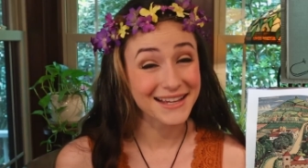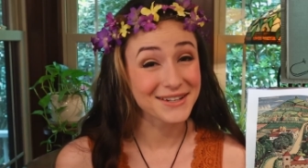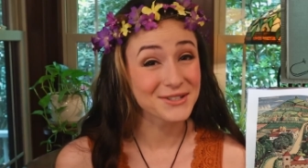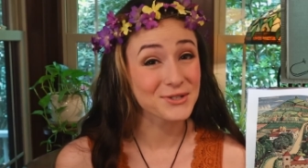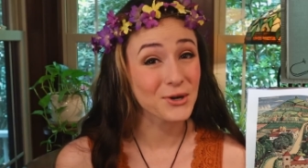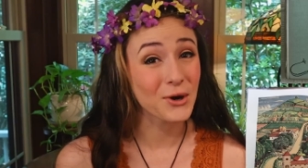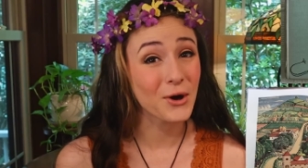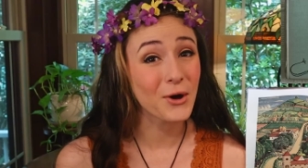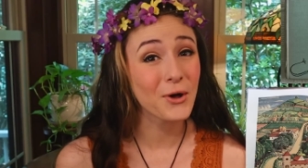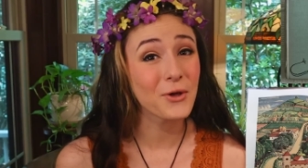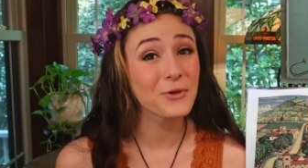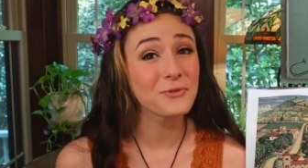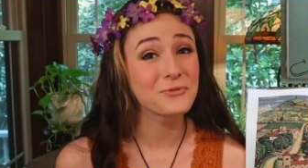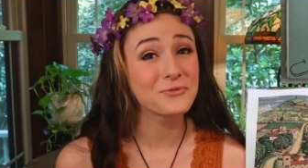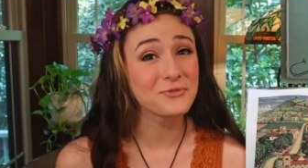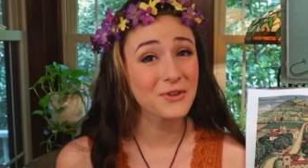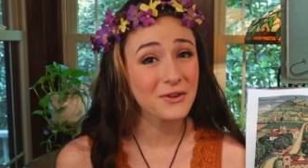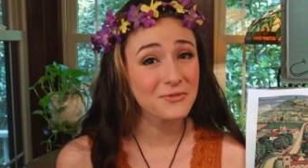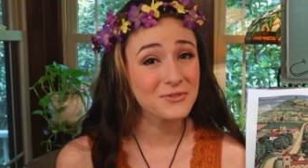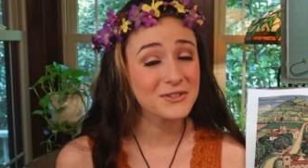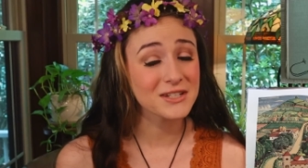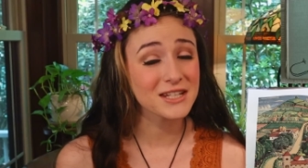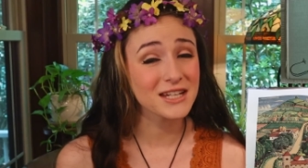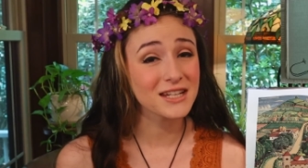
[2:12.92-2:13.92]
and all
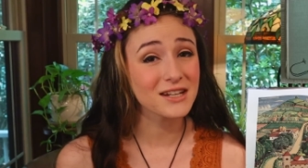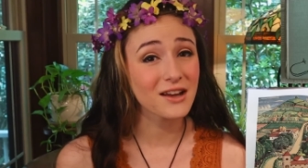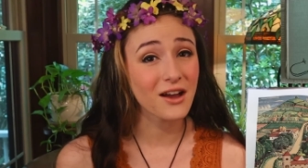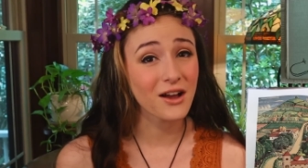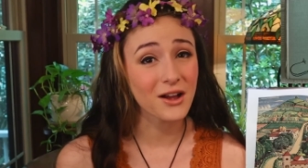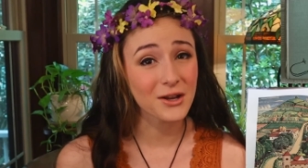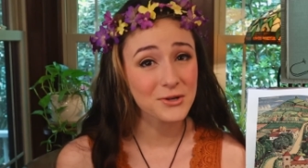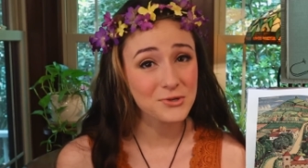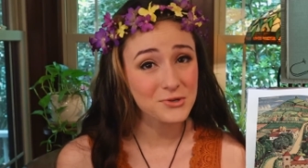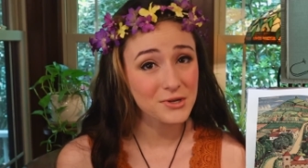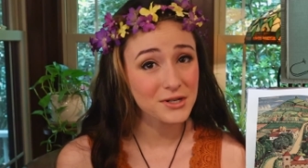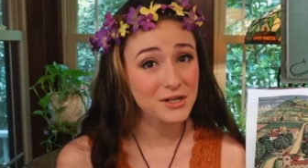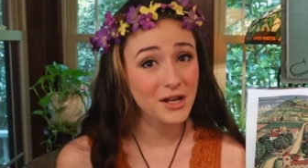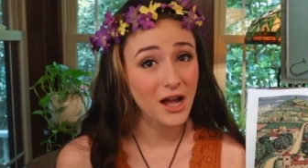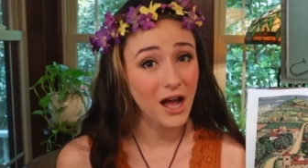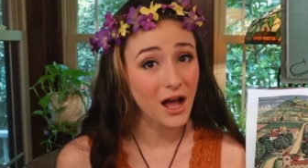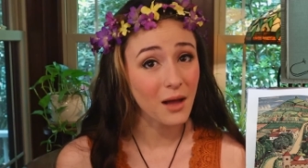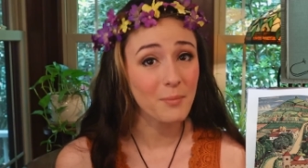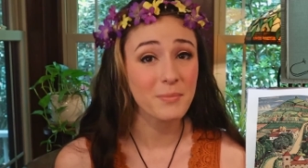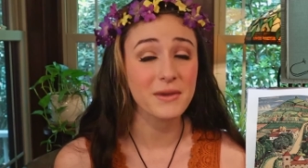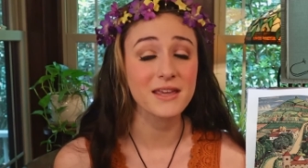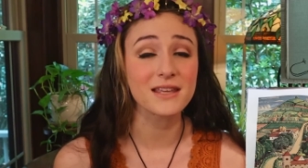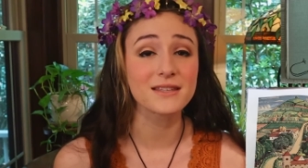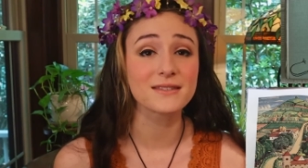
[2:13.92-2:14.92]
fifteen hundred
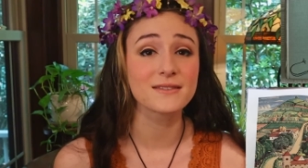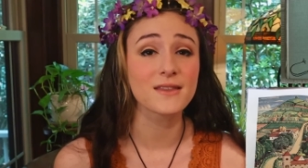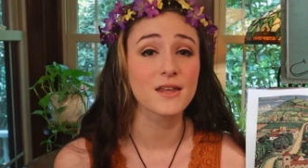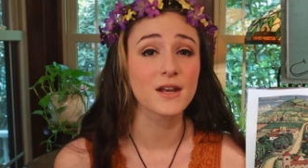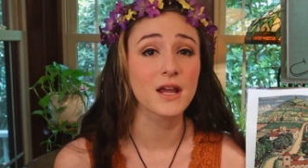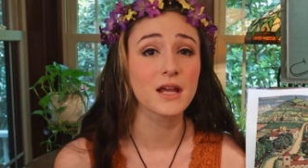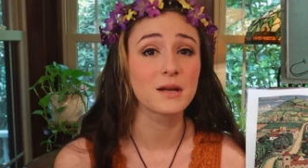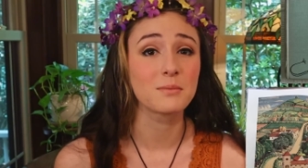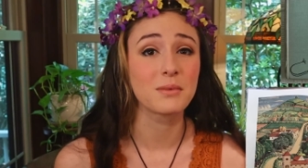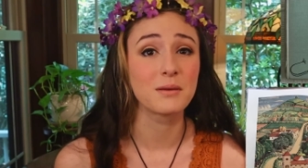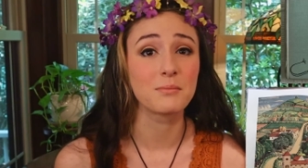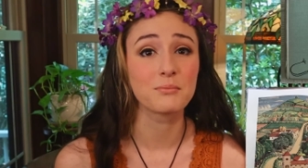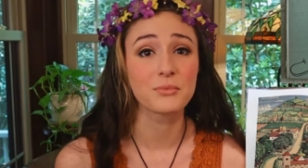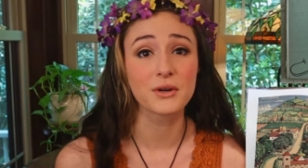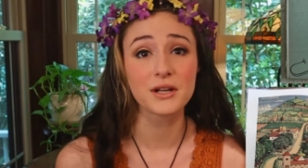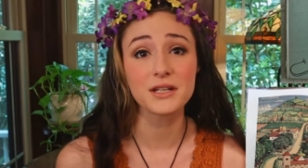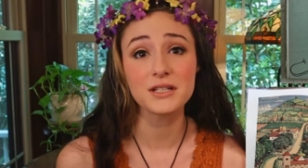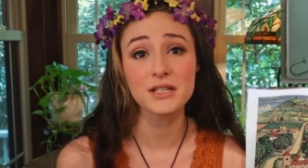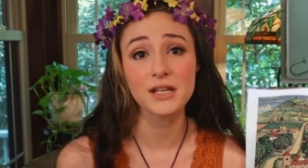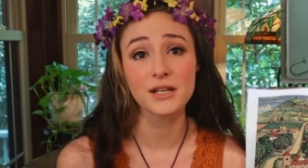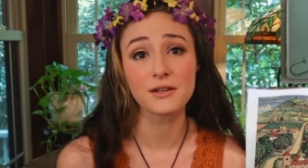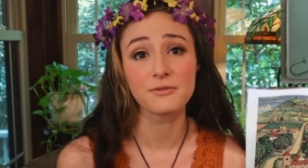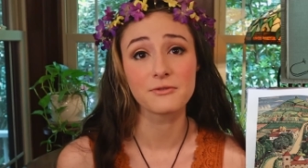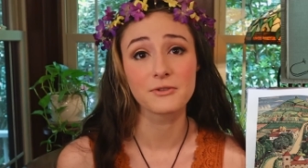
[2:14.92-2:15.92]
copies that had been
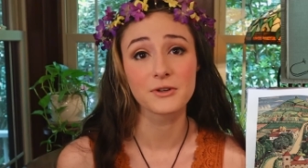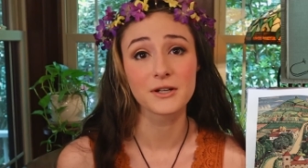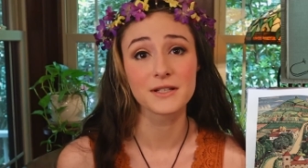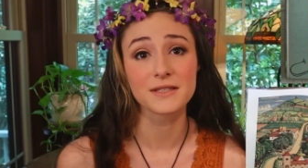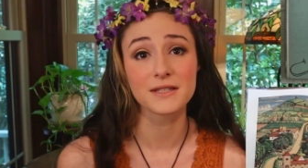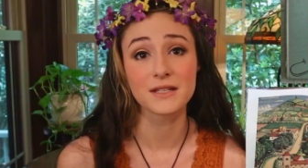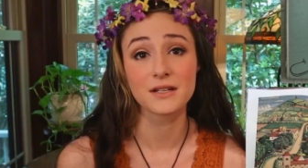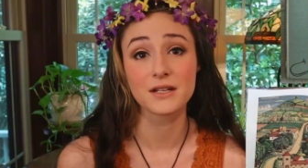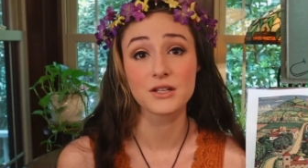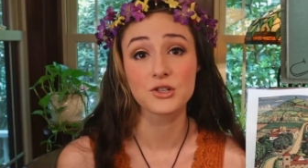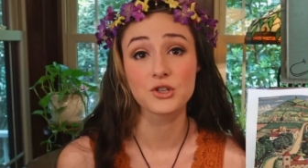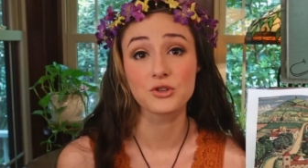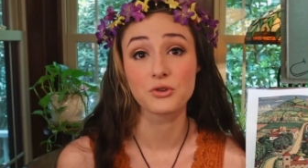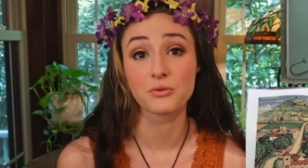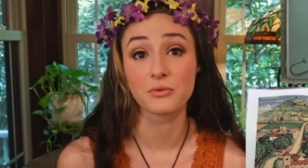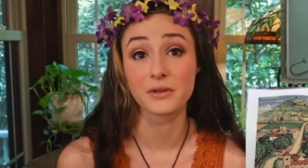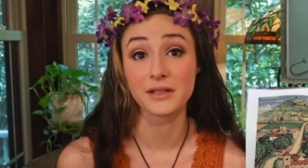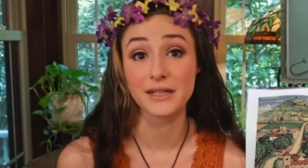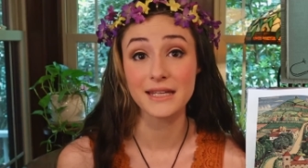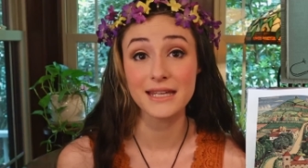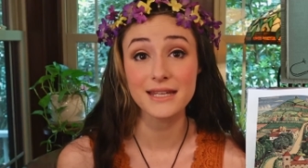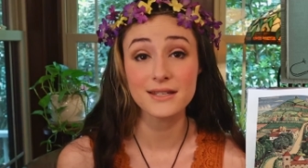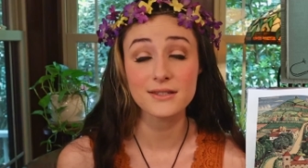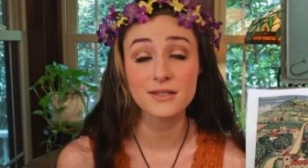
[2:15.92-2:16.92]
printed for its initial
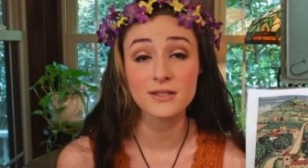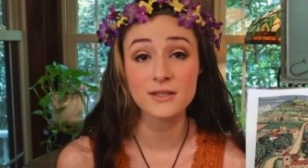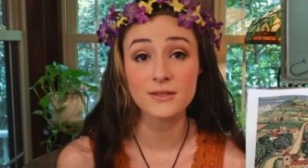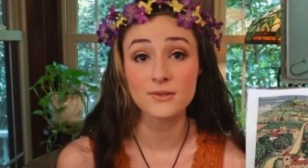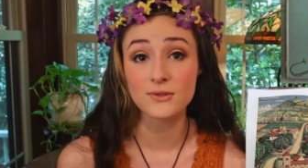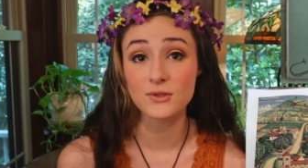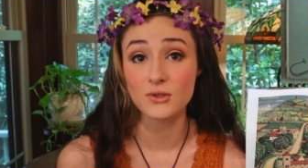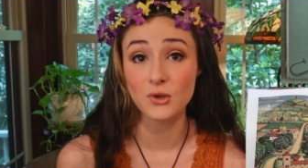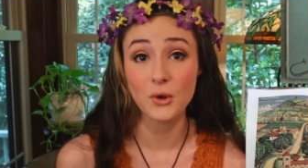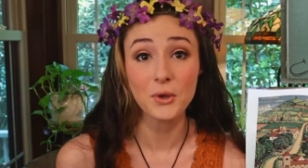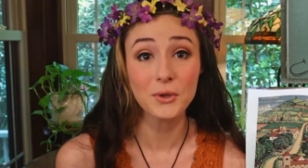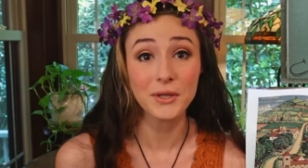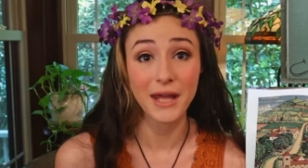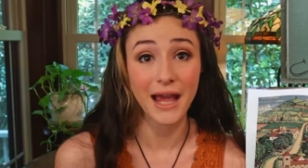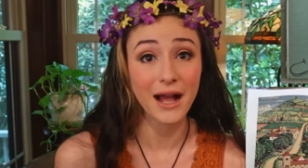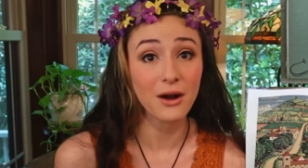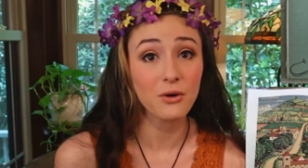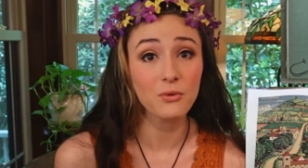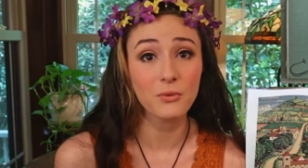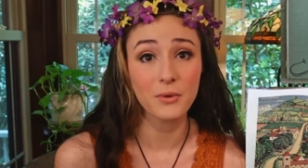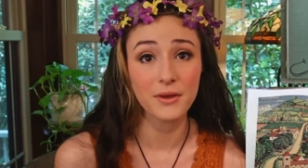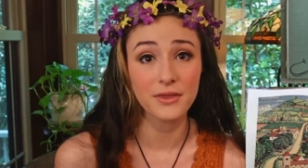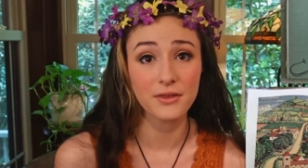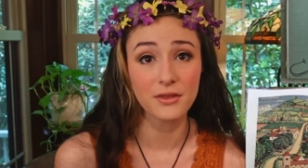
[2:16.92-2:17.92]
release sold
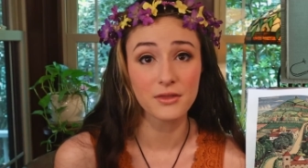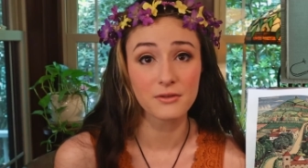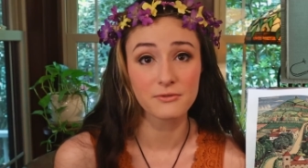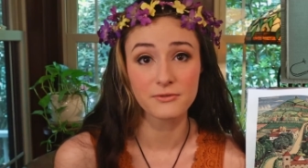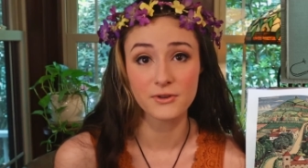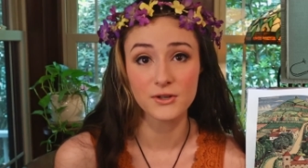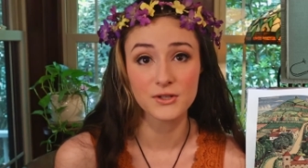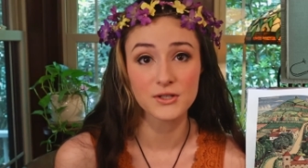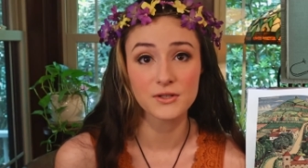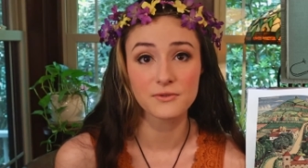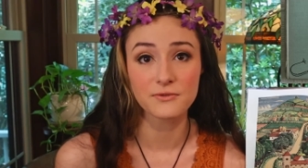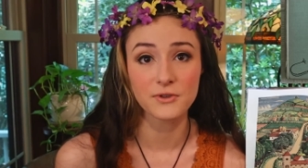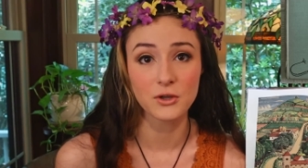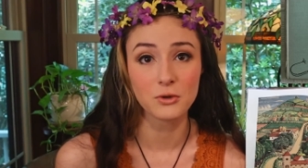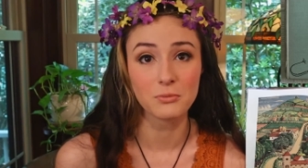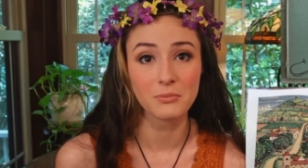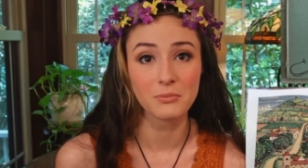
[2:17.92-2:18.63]
out within the first few